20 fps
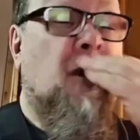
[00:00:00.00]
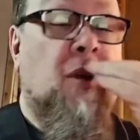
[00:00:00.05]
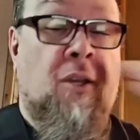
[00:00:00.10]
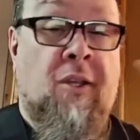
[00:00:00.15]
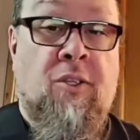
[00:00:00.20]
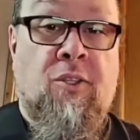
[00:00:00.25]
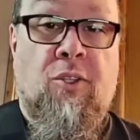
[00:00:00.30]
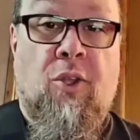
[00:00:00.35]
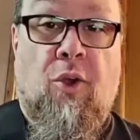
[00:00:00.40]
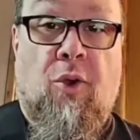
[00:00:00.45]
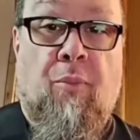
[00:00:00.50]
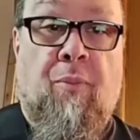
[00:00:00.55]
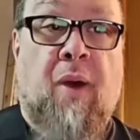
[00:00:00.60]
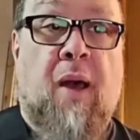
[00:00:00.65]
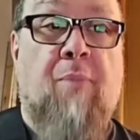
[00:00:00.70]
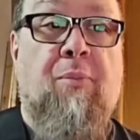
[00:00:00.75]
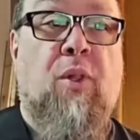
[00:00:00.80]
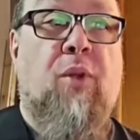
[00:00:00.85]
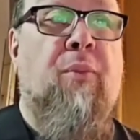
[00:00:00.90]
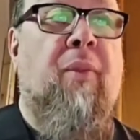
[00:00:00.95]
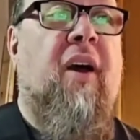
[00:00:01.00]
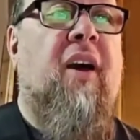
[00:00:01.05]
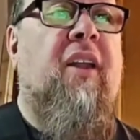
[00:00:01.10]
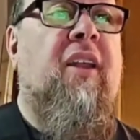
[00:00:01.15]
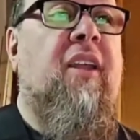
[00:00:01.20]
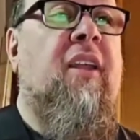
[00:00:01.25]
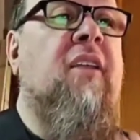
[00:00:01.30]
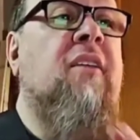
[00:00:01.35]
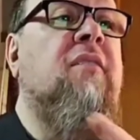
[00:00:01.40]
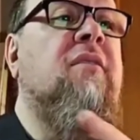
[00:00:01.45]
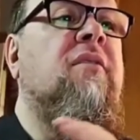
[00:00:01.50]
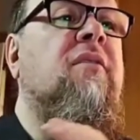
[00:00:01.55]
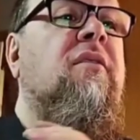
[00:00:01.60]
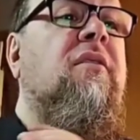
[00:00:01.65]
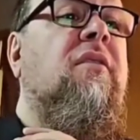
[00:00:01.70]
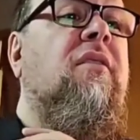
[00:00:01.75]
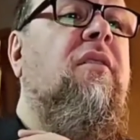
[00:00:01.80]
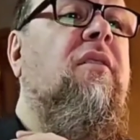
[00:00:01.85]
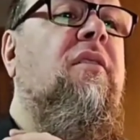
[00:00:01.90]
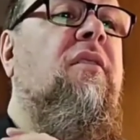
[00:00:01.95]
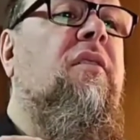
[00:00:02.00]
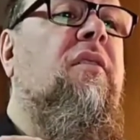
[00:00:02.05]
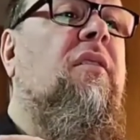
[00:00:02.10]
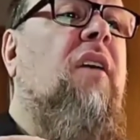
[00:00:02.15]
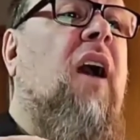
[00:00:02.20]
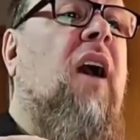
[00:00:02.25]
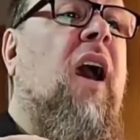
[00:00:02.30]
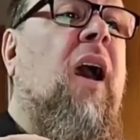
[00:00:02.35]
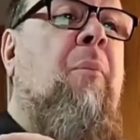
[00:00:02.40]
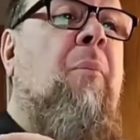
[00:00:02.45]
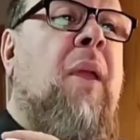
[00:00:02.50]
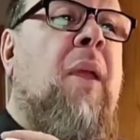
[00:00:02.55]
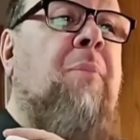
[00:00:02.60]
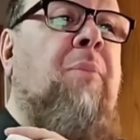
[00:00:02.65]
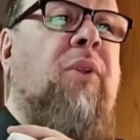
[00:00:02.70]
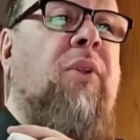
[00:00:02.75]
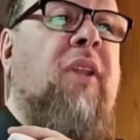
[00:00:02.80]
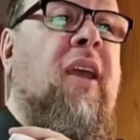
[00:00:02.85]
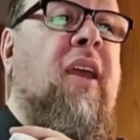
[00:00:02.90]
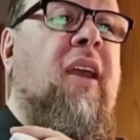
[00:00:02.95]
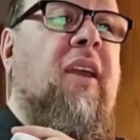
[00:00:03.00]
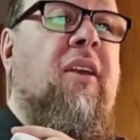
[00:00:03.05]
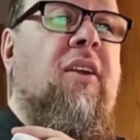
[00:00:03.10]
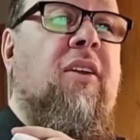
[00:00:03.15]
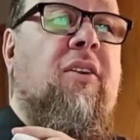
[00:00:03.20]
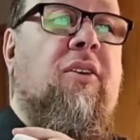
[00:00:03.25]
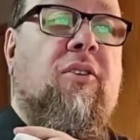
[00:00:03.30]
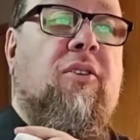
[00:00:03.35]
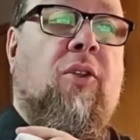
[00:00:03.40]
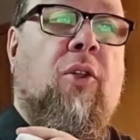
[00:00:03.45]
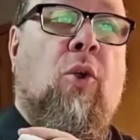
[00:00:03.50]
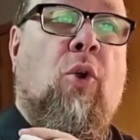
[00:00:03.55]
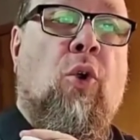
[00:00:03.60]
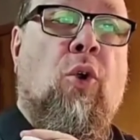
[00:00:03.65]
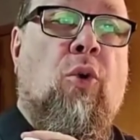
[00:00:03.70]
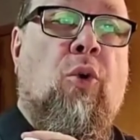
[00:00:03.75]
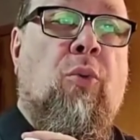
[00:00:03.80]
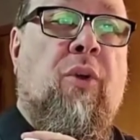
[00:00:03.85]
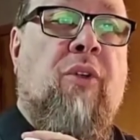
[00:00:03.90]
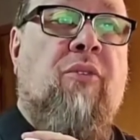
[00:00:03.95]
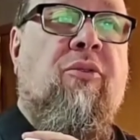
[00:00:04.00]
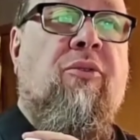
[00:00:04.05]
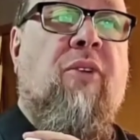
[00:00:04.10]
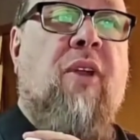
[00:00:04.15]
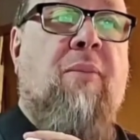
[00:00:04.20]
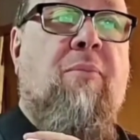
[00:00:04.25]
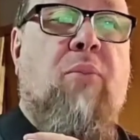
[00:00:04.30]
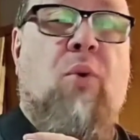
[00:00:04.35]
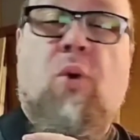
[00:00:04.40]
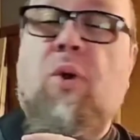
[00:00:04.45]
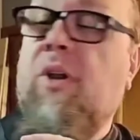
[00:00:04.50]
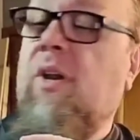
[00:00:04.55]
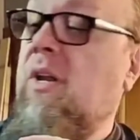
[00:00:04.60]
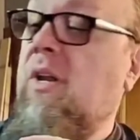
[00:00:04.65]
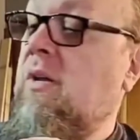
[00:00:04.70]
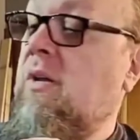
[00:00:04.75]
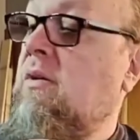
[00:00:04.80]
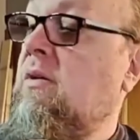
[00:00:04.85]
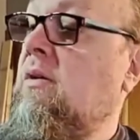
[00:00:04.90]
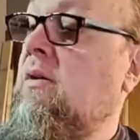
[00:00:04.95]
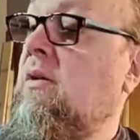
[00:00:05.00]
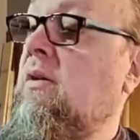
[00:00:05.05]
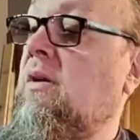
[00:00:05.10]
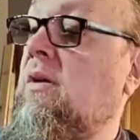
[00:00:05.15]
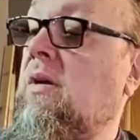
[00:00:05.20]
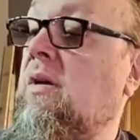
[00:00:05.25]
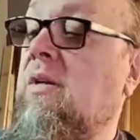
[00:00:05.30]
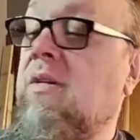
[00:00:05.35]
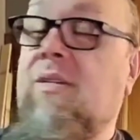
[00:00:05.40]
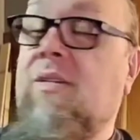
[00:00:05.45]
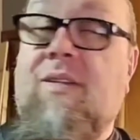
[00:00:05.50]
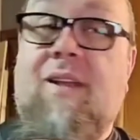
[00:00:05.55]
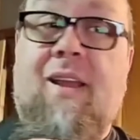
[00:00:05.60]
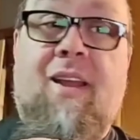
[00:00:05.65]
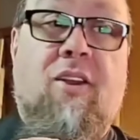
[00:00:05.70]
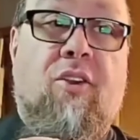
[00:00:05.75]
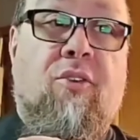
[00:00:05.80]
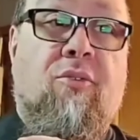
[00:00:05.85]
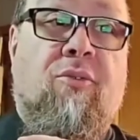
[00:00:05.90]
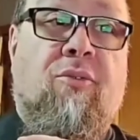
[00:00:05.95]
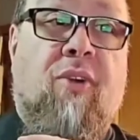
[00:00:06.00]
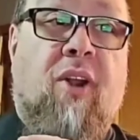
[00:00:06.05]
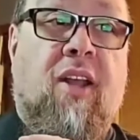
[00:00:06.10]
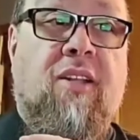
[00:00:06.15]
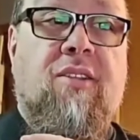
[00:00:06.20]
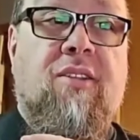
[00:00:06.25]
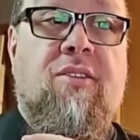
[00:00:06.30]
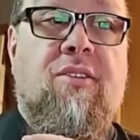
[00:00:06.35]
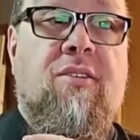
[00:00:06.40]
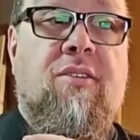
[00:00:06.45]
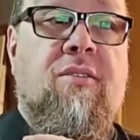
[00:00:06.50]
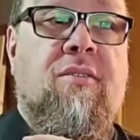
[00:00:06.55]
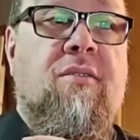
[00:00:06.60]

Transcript: So poplar body, maple neck, laurel wood fretboard, standard frets.